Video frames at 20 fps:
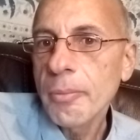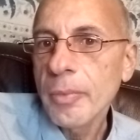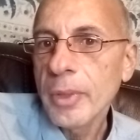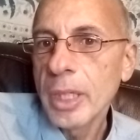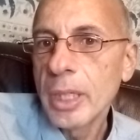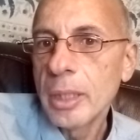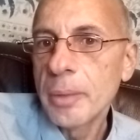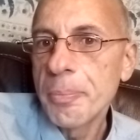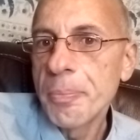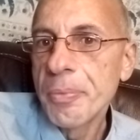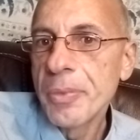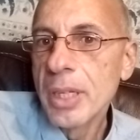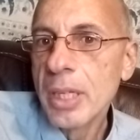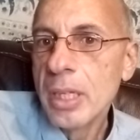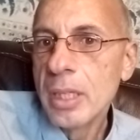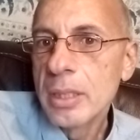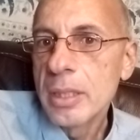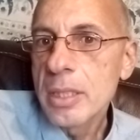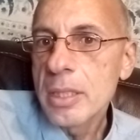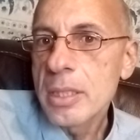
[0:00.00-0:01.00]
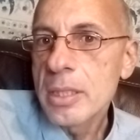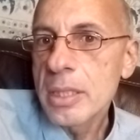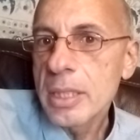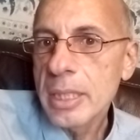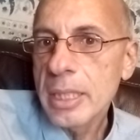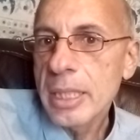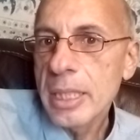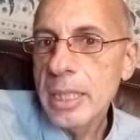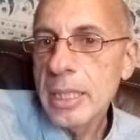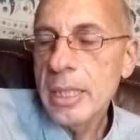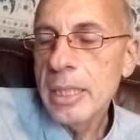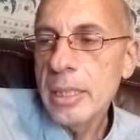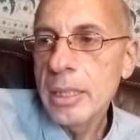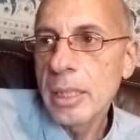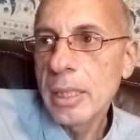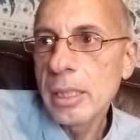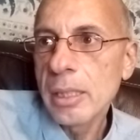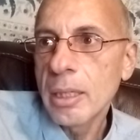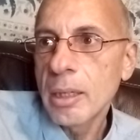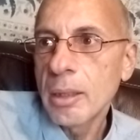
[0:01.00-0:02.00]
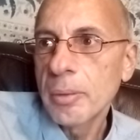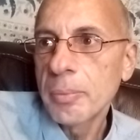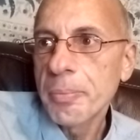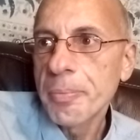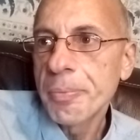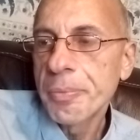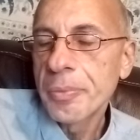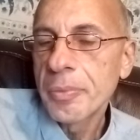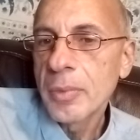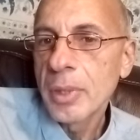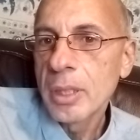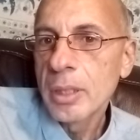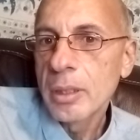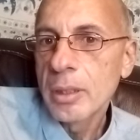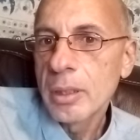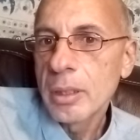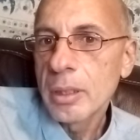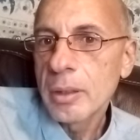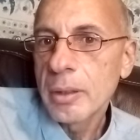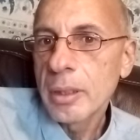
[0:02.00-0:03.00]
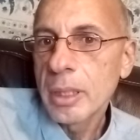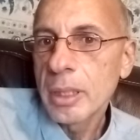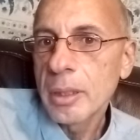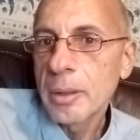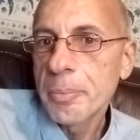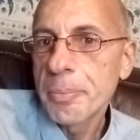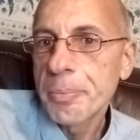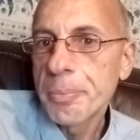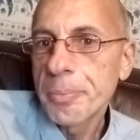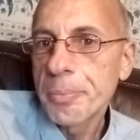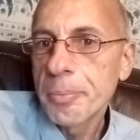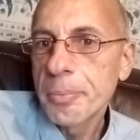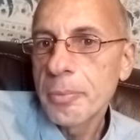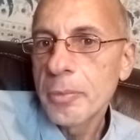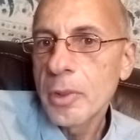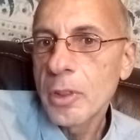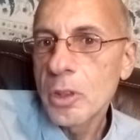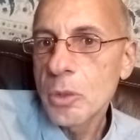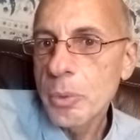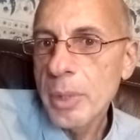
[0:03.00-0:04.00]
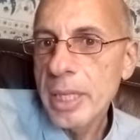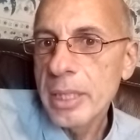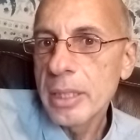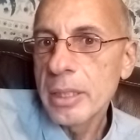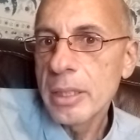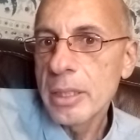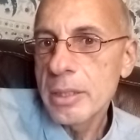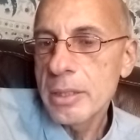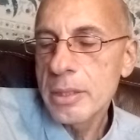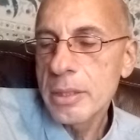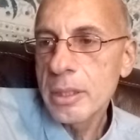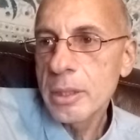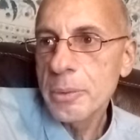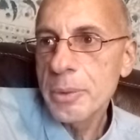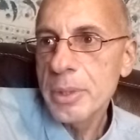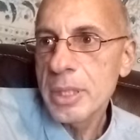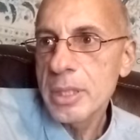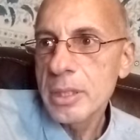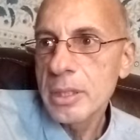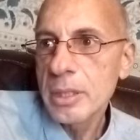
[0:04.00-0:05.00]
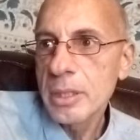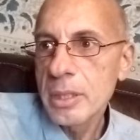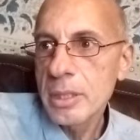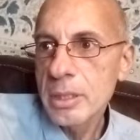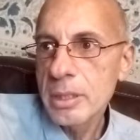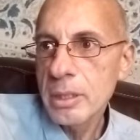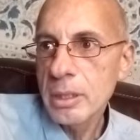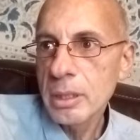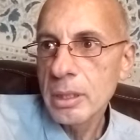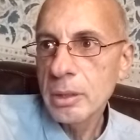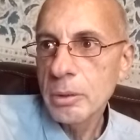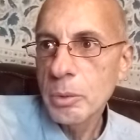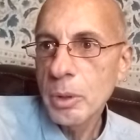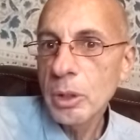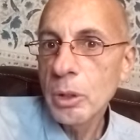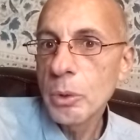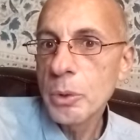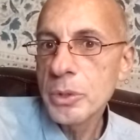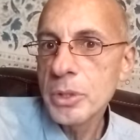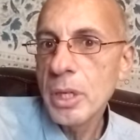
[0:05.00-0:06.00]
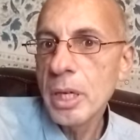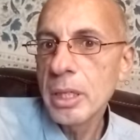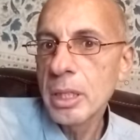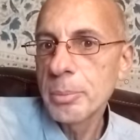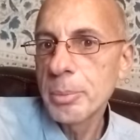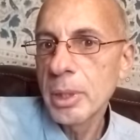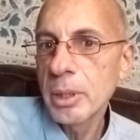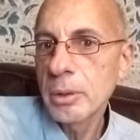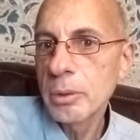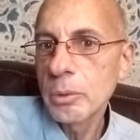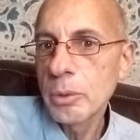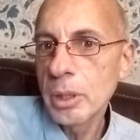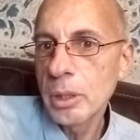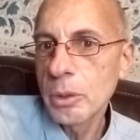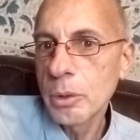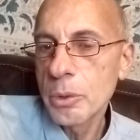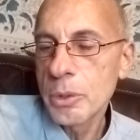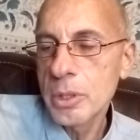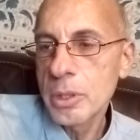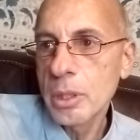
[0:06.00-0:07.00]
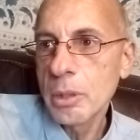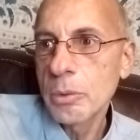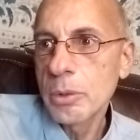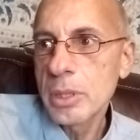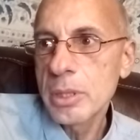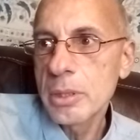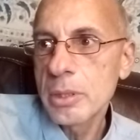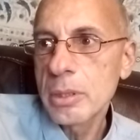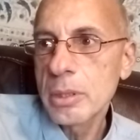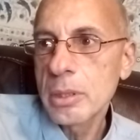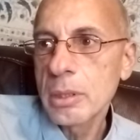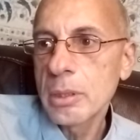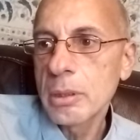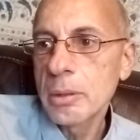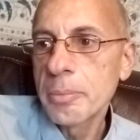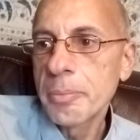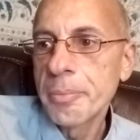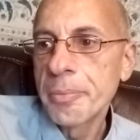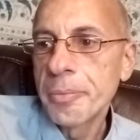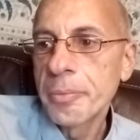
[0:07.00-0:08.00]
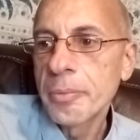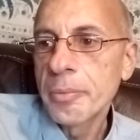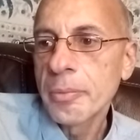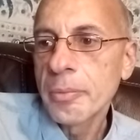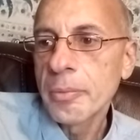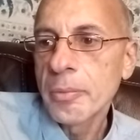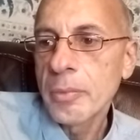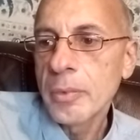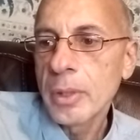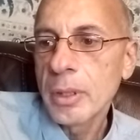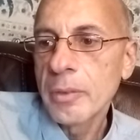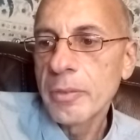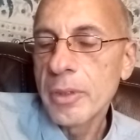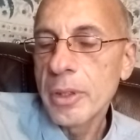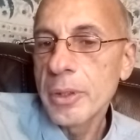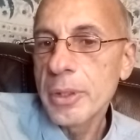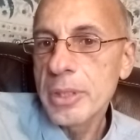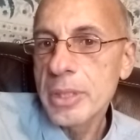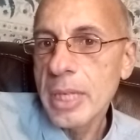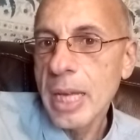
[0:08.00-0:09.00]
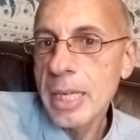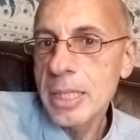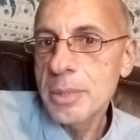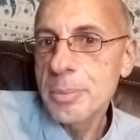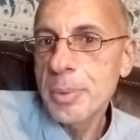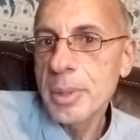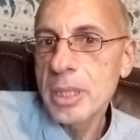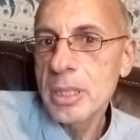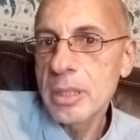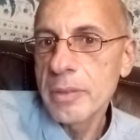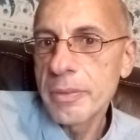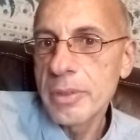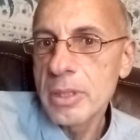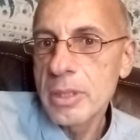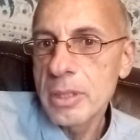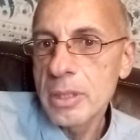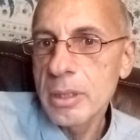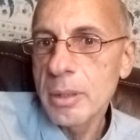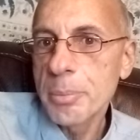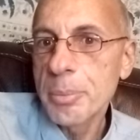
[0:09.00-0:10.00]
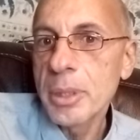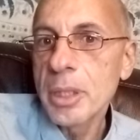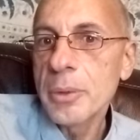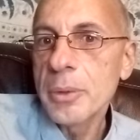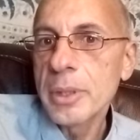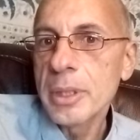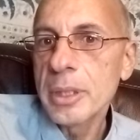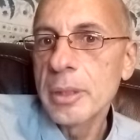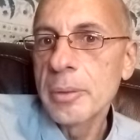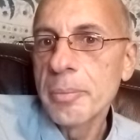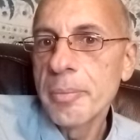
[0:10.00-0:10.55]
Um, this is a key uh, um, thread in this series. This uh, what goes on about what goes on, what's uh, various aspects of this uh, period.